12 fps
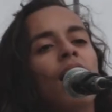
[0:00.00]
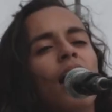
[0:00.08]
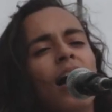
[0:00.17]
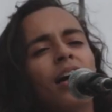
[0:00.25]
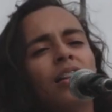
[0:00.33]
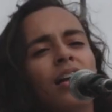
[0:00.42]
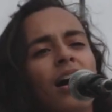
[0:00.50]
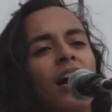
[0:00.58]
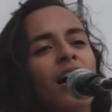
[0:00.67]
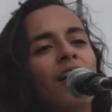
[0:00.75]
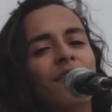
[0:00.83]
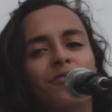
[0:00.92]
I
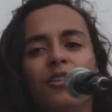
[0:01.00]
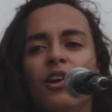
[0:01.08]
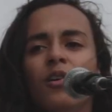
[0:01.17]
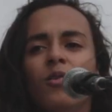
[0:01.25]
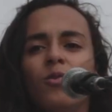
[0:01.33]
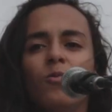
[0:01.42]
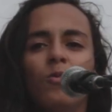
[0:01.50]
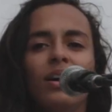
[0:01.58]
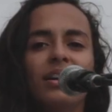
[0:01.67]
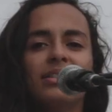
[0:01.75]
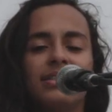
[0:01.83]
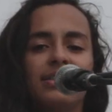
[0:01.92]
love you
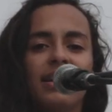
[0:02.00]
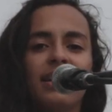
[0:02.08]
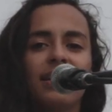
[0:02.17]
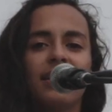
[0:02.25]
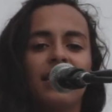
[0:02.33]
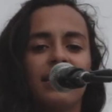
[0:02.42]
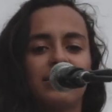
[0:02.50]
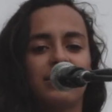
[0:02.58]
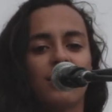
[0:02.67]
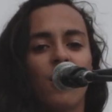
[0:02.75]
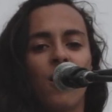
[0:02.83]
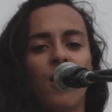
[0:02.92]
when you're singing that
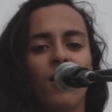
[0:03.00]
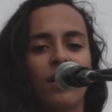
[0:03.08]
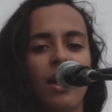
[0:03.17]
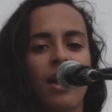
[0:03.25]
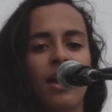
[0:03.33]
song,